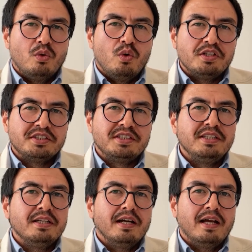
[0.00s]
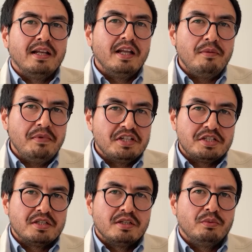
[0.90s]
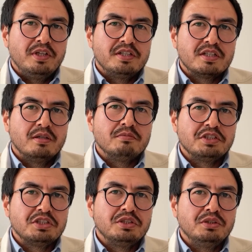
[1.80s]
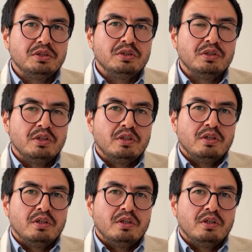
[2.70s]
or see a limit when it comes to